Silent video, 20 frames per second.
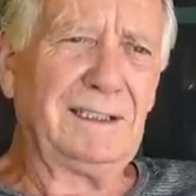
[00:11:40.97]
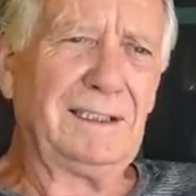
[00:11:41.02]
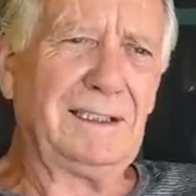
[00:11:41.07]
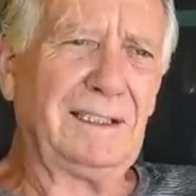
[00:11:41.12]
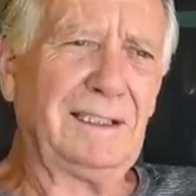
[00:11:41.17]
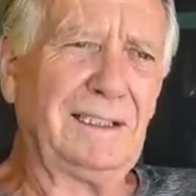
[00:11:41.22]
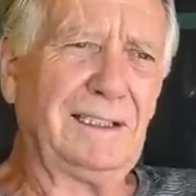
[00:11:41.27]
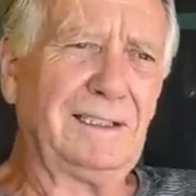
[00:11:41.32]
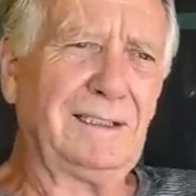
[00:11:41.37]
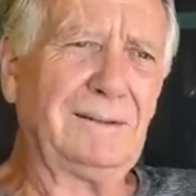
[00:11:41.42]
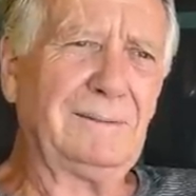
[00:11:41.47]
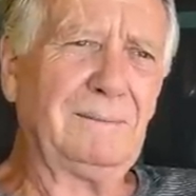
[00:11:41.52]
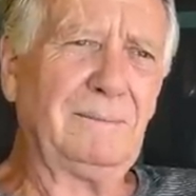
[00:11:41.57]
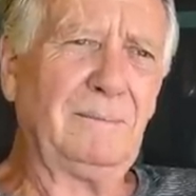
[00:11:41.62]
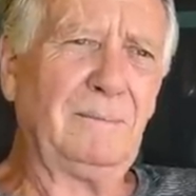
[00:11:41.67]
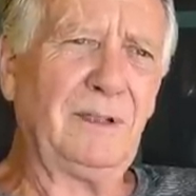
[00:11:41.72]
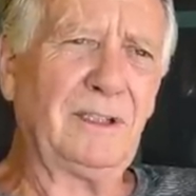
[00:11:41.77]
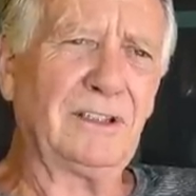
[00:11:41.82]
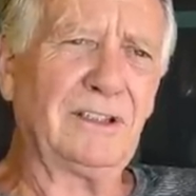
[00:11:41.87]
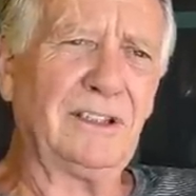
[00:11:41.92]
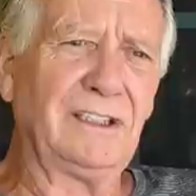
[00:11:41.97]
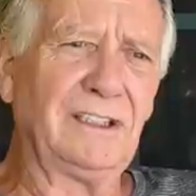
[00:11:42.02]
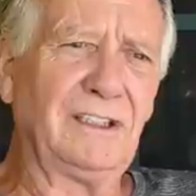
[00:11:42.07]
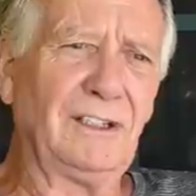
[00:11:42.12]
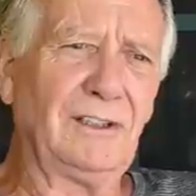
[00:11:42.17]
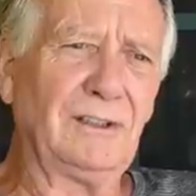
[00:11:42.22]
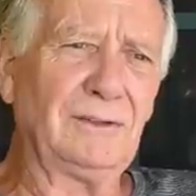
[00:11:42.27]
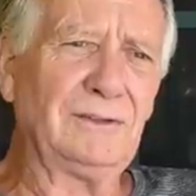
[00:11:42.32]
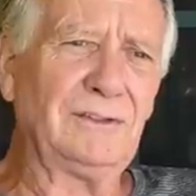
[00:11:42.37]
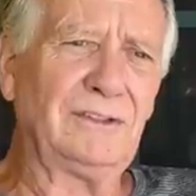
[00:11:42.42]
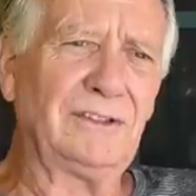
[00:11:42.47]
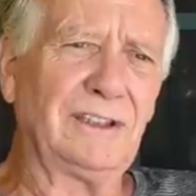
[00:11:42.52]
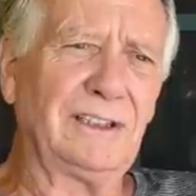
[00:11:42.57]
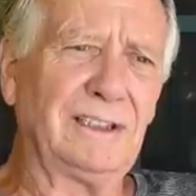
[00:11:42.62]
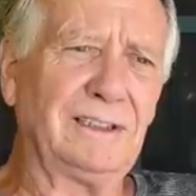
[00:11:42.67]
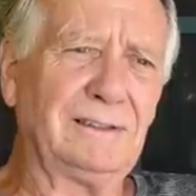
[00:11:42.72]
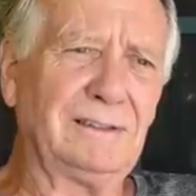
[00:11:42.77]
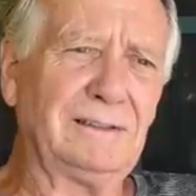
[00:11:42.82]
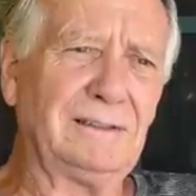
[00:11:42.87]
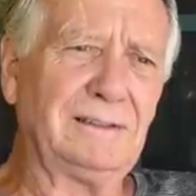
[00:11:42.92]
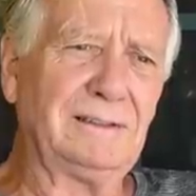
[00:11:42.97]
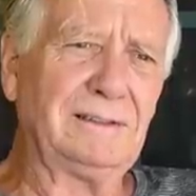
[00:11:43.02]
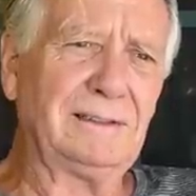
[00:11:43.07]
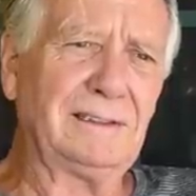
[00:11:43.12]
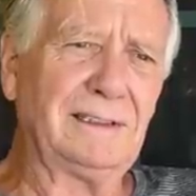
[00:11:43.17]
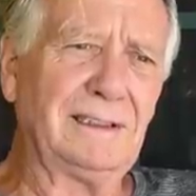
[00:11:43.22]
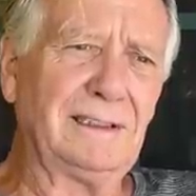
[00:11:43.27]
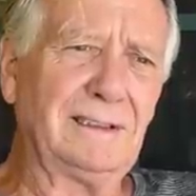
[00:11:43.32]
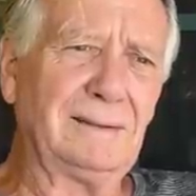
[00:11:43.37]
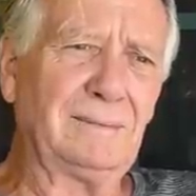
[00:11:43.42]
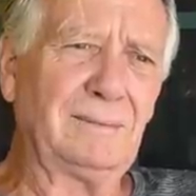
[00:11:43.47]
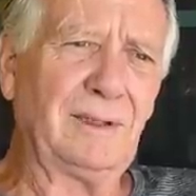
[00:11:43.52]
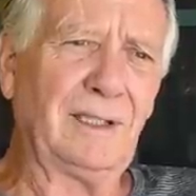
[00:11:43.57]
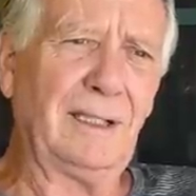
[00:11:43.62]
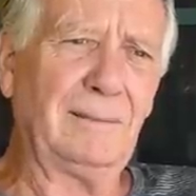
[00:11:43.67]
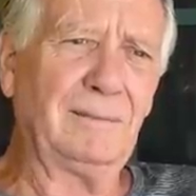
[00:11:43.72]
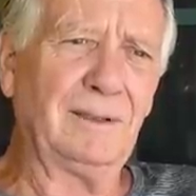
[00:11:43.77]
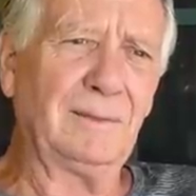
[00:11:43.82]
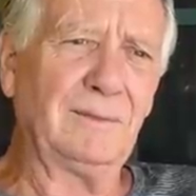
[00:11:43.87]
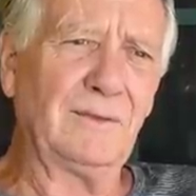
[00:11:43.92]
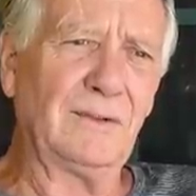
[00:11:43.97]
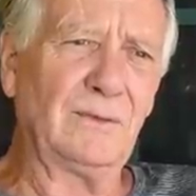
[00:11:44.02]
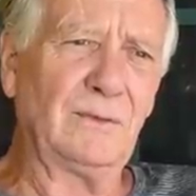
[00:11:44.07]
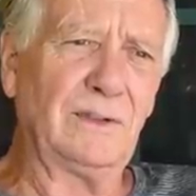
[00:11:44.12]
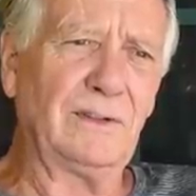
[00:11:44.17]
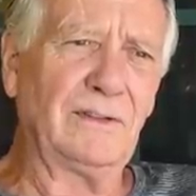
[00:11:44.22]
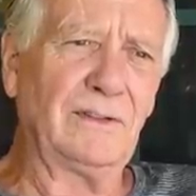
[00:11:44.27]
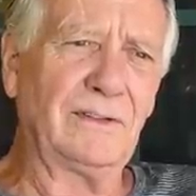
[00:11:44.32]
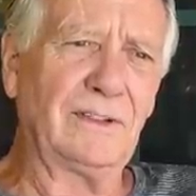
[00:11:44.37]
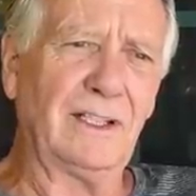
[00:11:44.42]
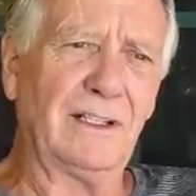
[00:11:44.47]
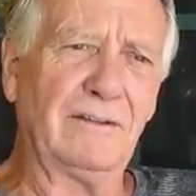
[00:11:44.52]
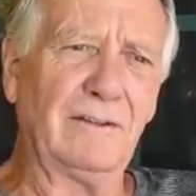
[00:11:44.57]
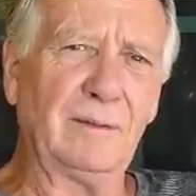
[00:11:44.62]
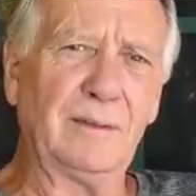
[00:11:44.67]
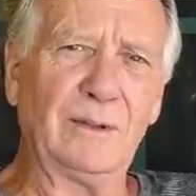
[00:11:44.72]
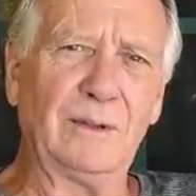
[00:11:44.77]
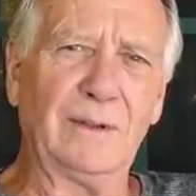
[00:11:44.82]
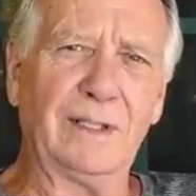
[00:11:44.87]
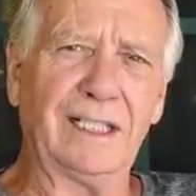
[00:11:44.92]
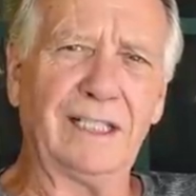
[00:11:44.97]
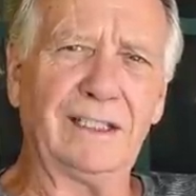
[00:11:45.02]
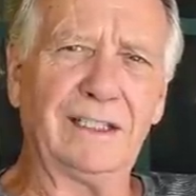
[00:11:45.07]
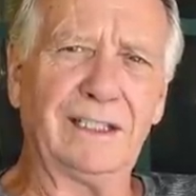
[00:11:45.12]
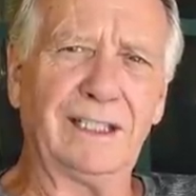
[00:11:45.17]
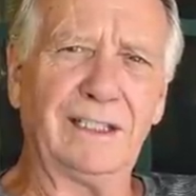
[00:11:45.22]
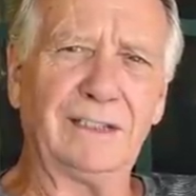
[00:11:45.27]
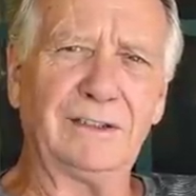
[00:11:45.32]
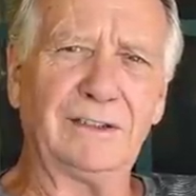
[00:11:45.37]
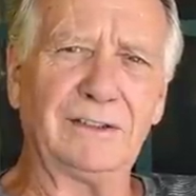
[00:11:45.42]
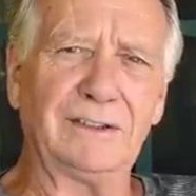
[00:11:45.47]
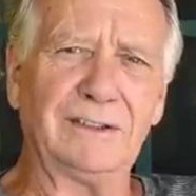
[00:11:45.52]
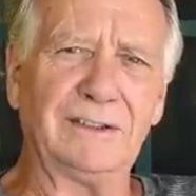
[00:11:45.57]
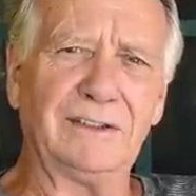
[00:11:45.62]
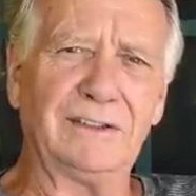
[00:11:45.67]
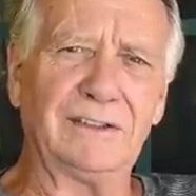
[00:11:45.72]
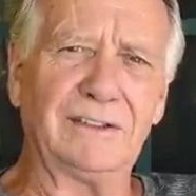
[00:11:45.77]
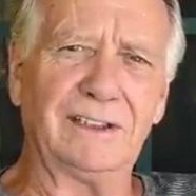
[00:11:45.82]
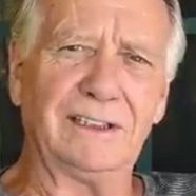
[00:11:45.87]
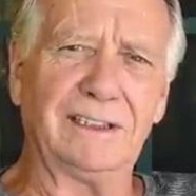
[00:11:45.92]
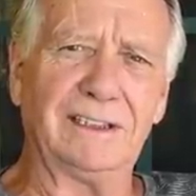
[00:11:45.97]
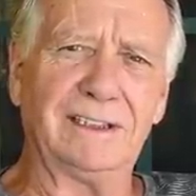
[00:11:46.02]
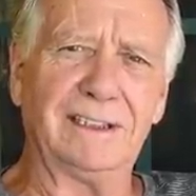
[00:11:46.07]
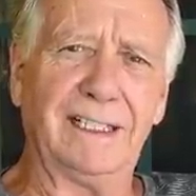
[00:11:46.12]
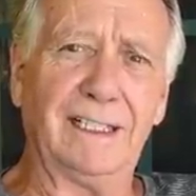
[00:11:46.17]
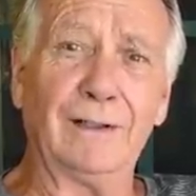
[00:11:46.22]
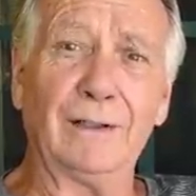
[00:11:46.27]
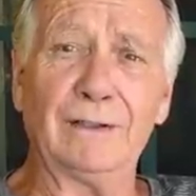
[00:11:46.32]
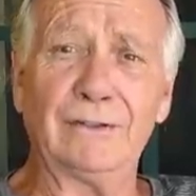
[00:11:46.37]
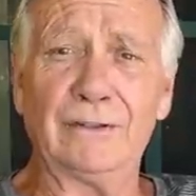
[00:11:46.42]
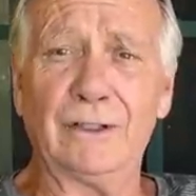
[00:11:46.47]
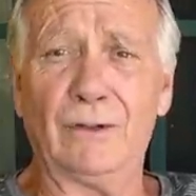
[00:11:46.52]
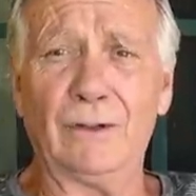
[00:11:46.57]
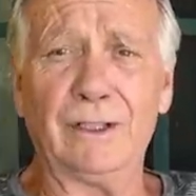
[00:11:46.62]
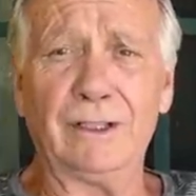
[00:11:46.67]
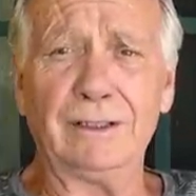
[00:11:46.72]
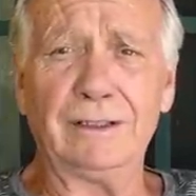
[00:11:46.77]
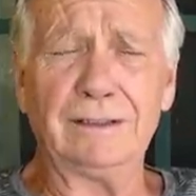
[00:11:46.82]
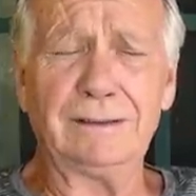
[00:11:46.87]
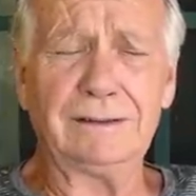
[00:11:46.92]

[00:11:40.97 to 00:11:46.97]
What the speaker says: building codes and problems with government regulations in Arizona?